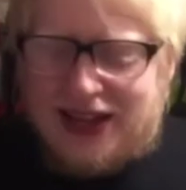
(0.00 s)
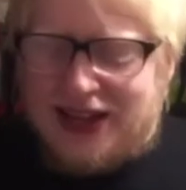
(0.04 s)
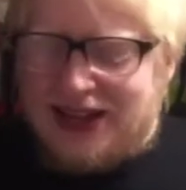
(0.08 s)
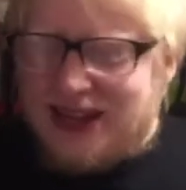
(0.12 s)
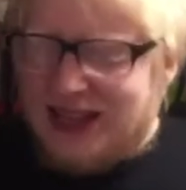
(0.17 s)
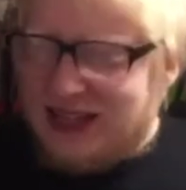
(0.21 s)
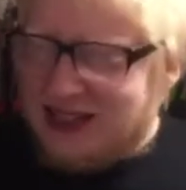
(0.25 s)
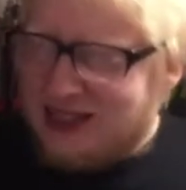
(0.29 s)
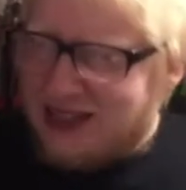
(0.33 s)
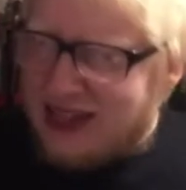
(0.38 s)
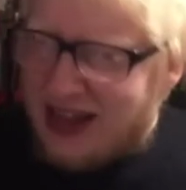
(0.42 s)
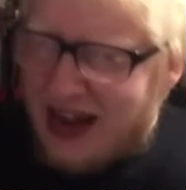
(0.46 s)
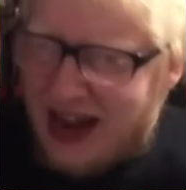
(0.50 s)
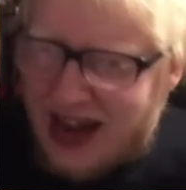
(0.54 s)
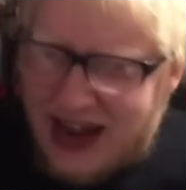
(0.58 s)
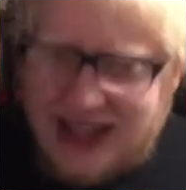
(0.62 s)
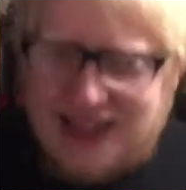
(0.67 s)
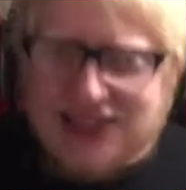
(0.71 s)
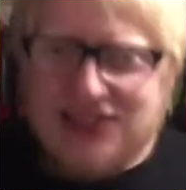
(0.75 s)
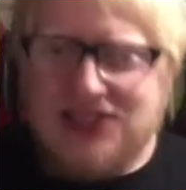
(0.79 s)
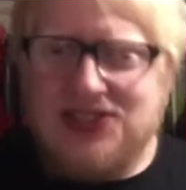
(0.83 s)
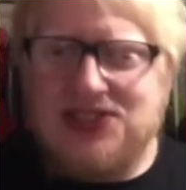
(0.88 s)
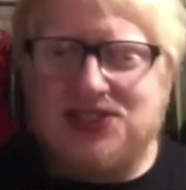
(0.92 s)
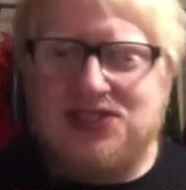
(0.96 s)
like this
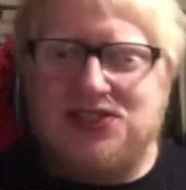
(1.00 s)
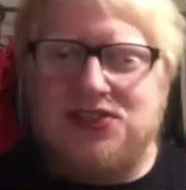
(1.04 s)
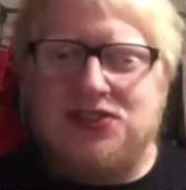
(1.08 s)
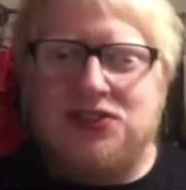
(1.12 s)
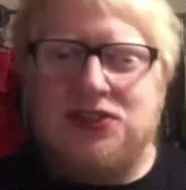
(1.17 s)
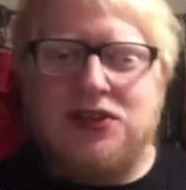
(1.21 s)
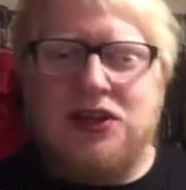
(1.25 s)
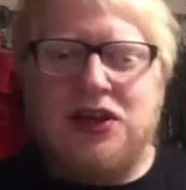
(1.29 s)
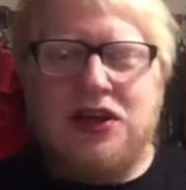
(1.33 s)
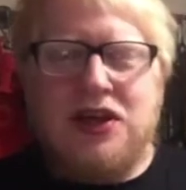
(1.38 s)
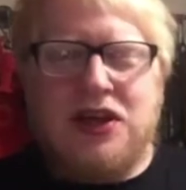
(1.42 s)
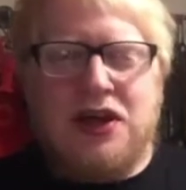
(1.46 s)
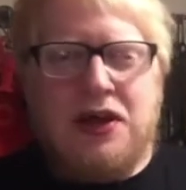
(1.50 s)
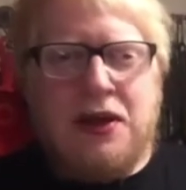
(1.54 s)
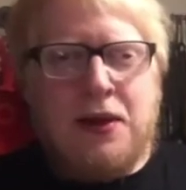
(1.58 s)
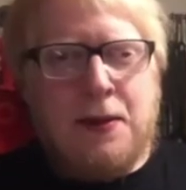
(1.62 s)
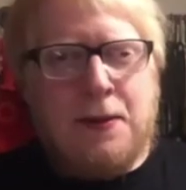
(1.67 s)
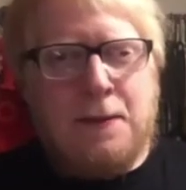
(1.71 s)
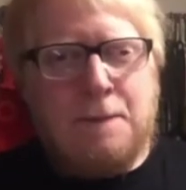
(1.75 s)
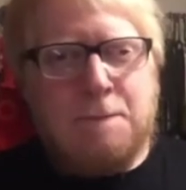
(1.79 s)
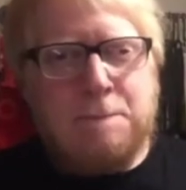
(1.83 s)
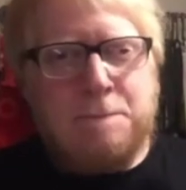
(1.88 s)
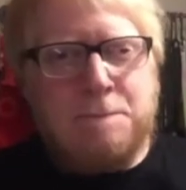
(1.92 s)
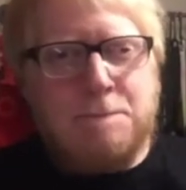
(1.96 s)
instant
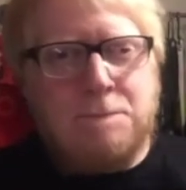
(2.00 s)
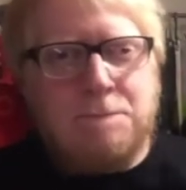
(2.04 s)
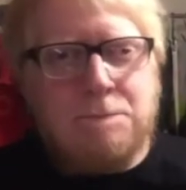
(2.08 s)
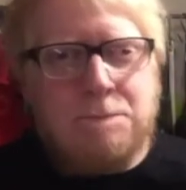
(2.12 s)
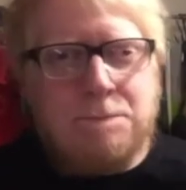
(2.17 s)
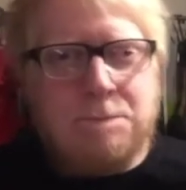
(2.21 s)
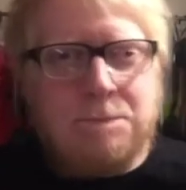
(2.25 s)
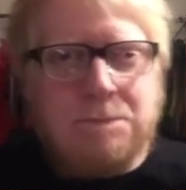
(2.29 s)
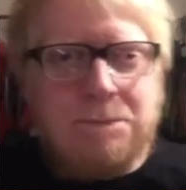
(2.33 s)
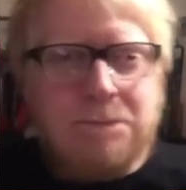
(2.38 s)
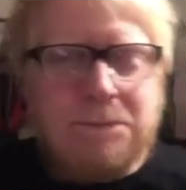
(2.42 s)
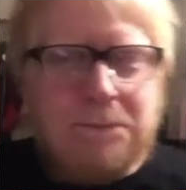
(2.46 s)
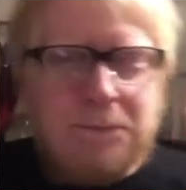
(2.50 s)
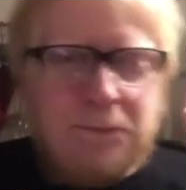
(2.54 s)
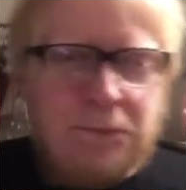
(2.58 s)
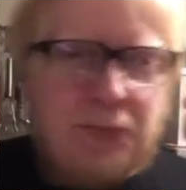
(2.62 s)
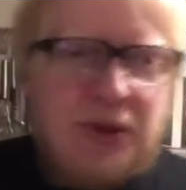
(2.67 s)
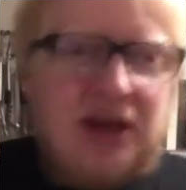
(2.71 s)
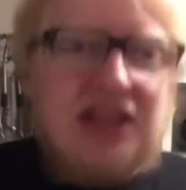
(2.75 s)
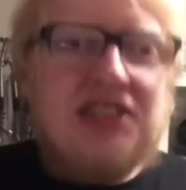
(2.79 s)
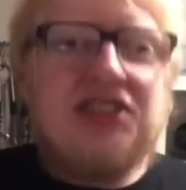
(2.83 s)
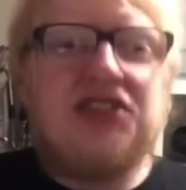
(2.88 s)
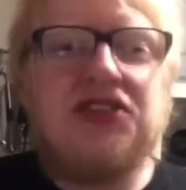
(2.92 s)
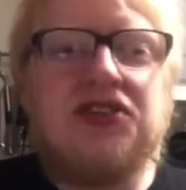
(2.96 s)

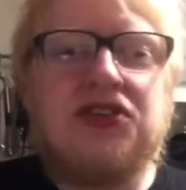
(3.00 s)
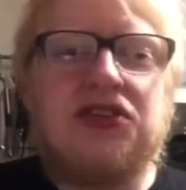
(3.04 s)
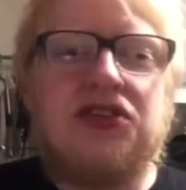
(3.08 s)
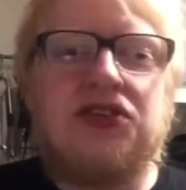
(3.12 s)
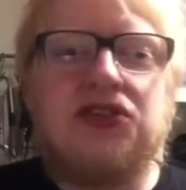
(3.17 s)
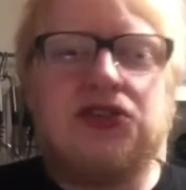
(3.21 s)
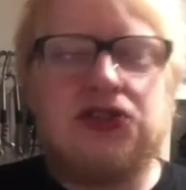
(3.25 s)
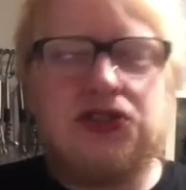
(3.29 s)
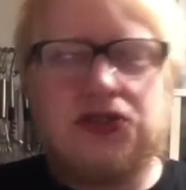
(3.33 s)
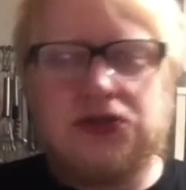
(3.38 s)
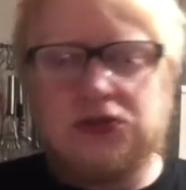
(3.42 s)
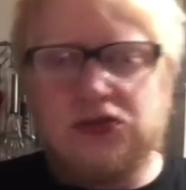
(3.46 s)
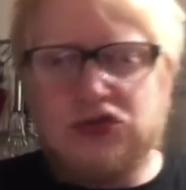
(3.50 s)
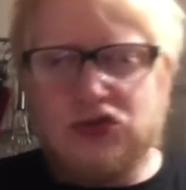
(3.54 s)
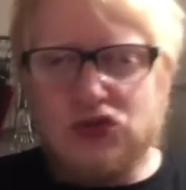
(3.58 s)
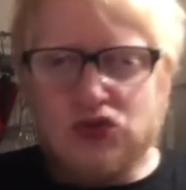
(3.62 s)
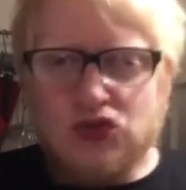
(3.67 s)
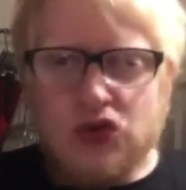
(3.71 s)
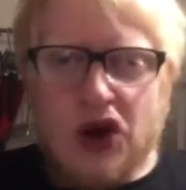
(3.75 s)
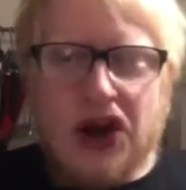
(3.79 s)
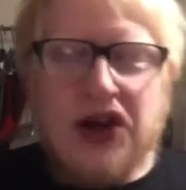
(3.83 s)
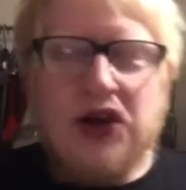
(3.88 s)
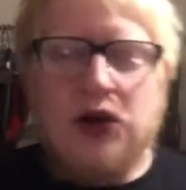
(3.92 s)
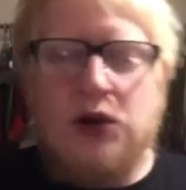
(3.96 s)
bitterness
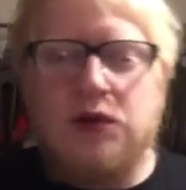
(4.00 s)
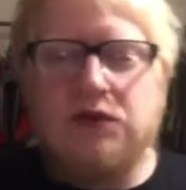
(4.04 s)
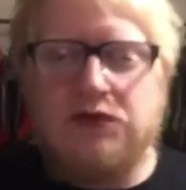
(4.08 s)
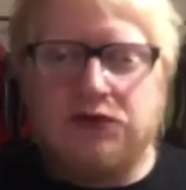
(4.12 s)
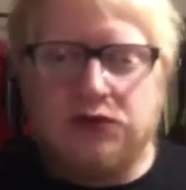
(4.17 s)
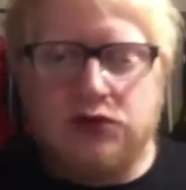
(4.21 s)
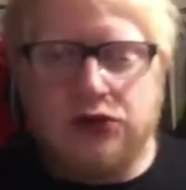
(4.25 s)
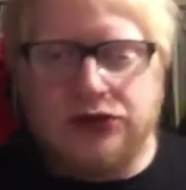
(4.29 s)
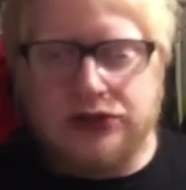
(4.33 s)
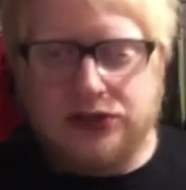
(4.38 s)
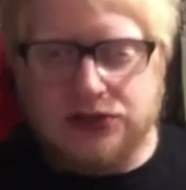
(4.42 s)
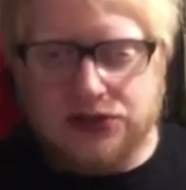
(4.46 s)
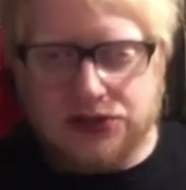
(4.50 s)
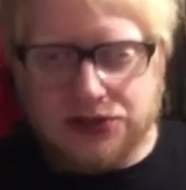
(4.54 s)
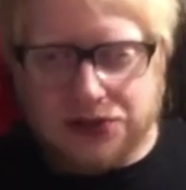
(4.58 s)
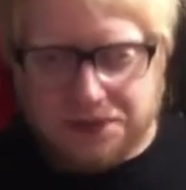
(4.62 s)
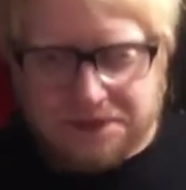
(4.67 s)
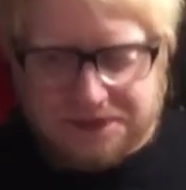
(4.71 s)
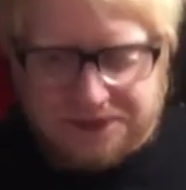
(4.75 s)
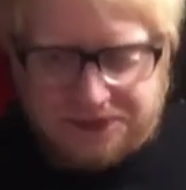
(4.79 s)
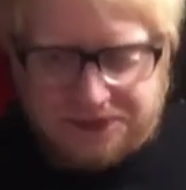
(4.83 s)
right up front,